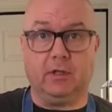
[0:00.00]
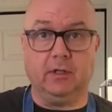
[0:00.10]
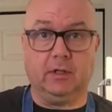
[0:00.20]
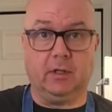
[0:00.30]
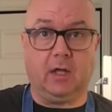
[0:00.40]
a
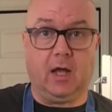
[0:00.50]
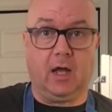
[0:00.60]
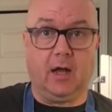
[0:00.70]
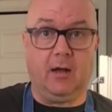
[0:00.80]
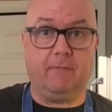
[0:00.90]

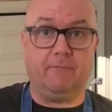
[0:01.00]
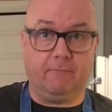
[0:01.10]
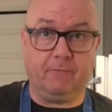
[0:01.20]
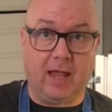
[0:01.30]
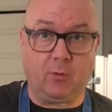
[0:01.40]
little
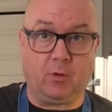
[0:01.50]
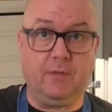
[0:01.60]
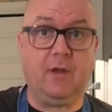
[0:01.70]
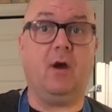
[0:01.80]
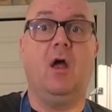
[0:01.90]
flour in
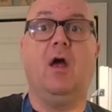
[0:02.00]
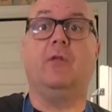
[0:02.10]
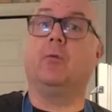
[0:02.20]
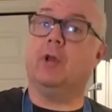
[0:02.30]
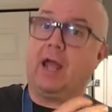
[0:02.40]
there. Then
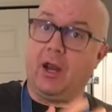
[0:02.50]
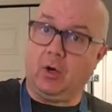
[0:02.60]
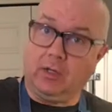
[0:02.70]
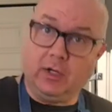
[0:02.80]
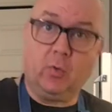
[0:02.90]
we're going to add our
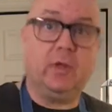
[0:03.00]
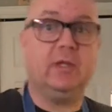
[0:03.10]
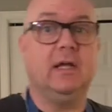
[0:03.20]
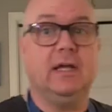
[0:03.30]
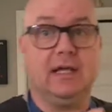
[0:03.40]
liquid,
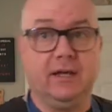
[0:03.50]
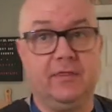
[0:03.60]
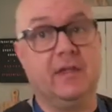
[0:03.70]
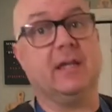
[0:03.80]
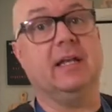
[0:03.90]
get it
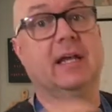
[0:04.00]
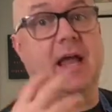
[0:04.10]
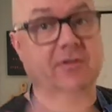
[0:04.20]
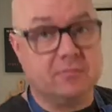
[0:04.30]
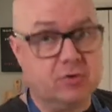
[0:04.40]
thickening,
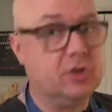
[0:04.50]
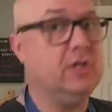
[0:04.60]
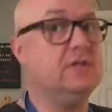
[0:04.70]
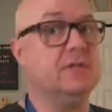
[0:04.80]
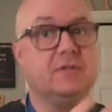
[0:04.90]
add some
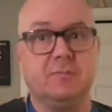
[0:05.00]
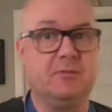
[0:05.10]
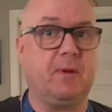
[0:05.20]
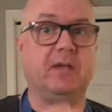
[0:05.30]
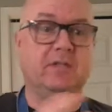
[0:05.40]
cheese and some
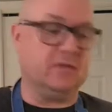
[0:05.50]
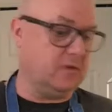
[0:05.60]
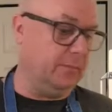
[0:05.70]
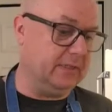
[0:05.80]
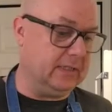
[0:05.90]
spices. It'll
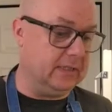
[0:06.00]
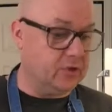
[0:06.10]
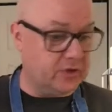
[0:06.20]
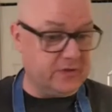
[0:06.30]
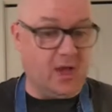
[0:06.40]
be delicious.